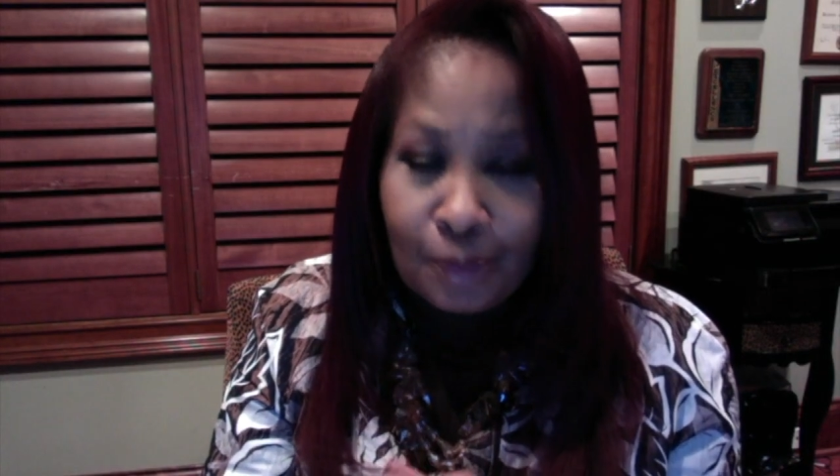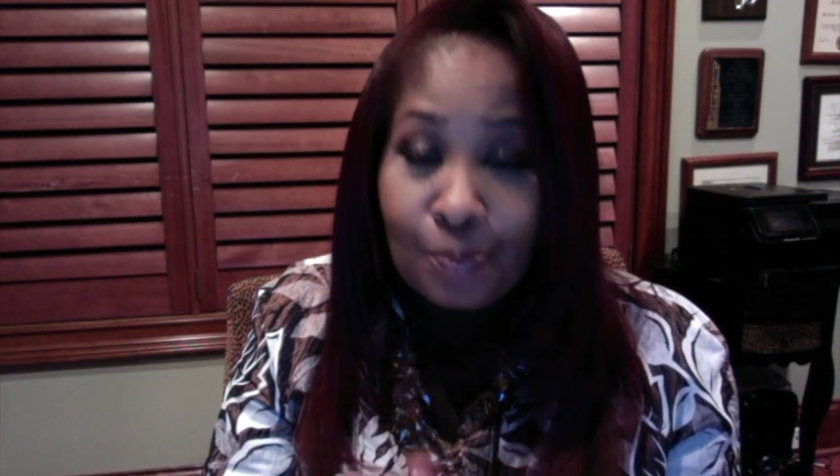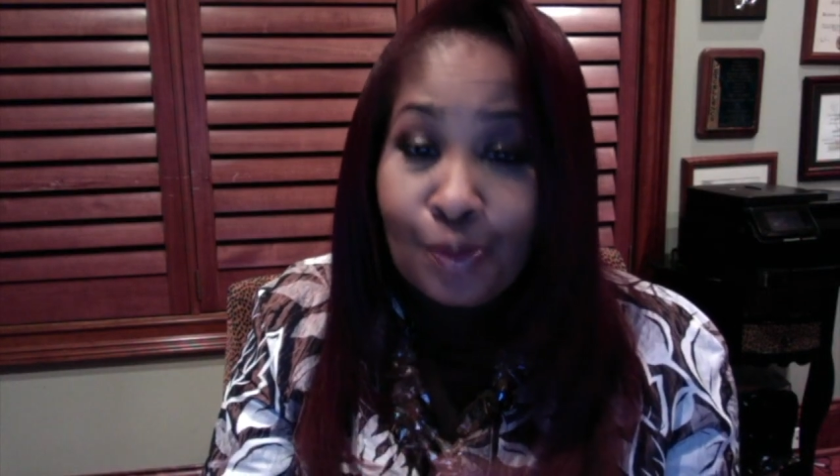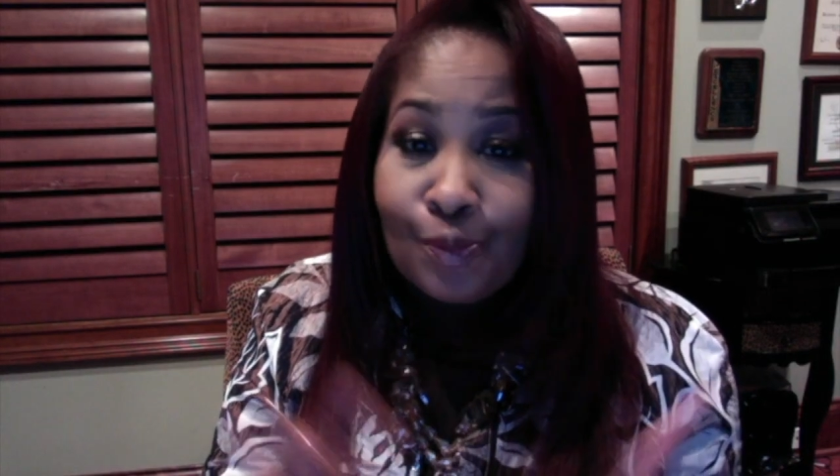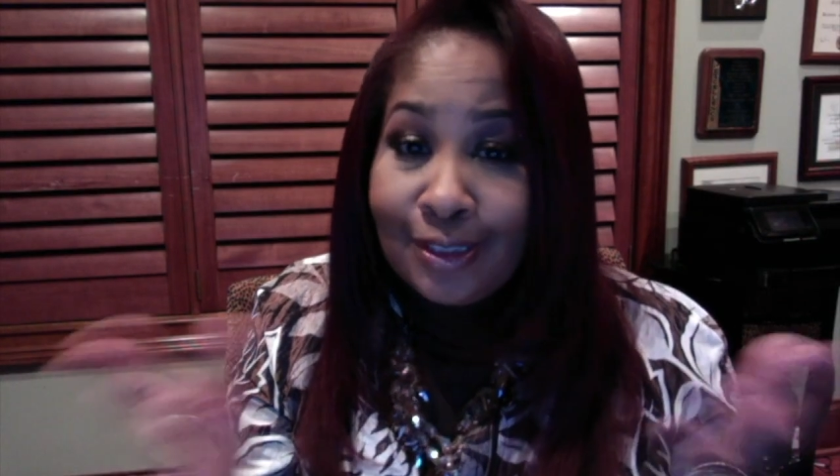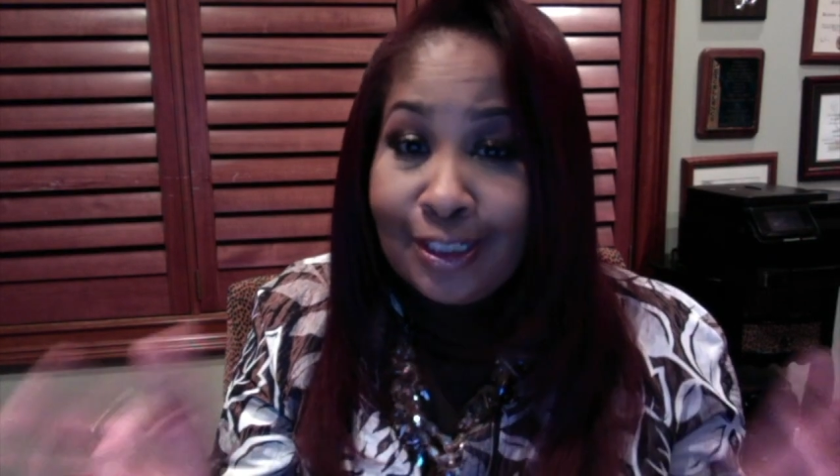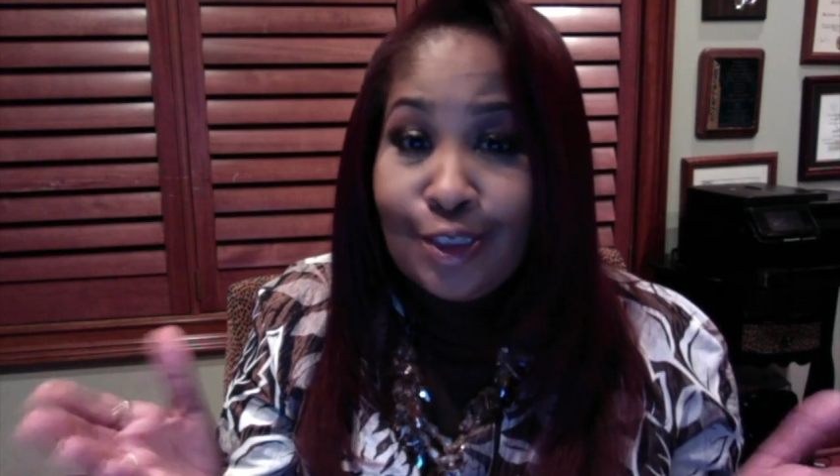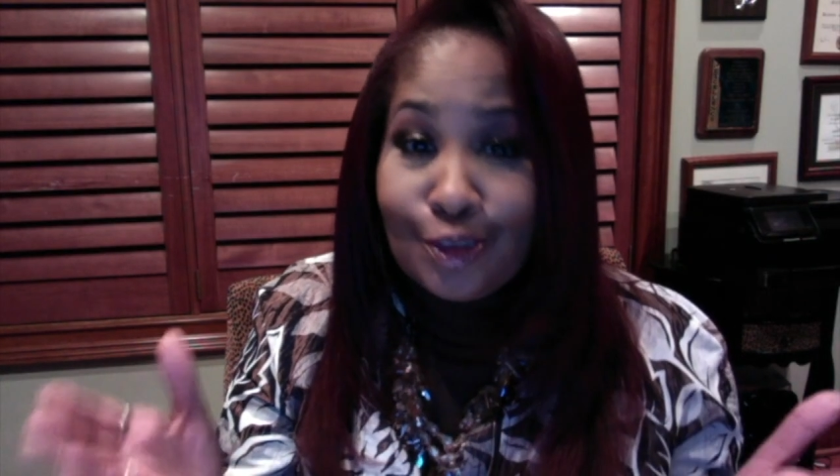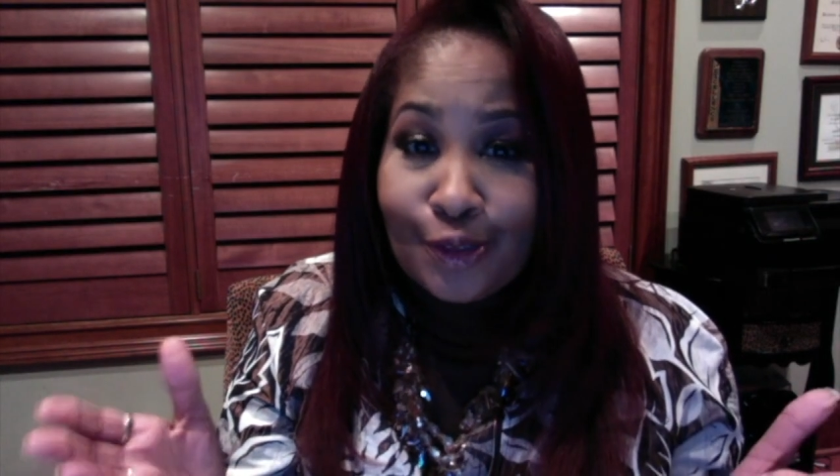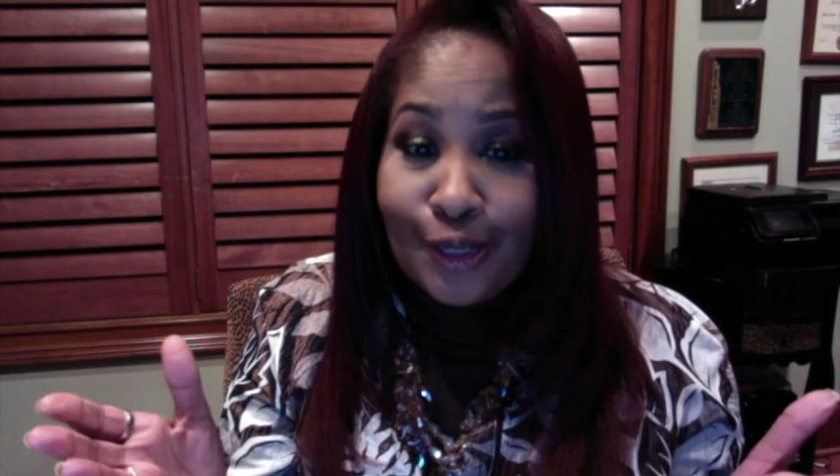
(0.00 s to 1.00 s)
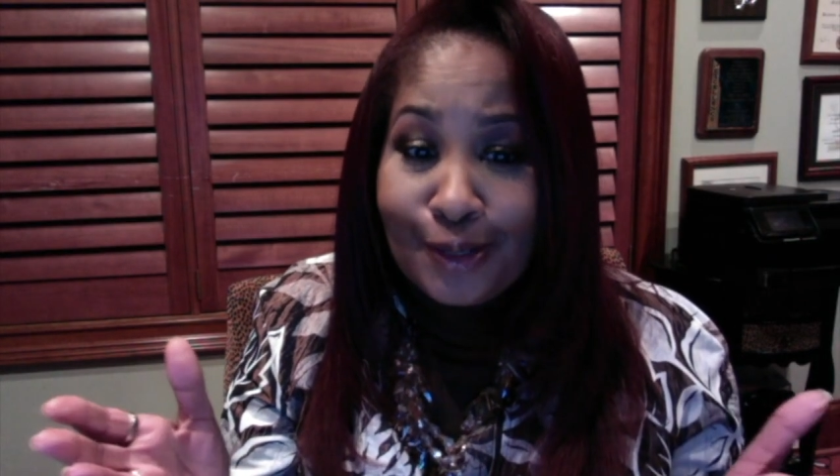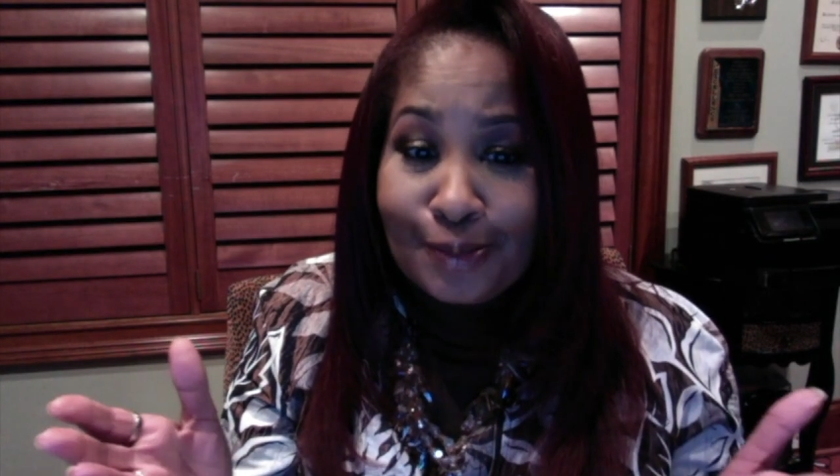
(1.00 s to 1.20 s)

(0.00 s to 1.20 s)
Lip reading: but we need your help.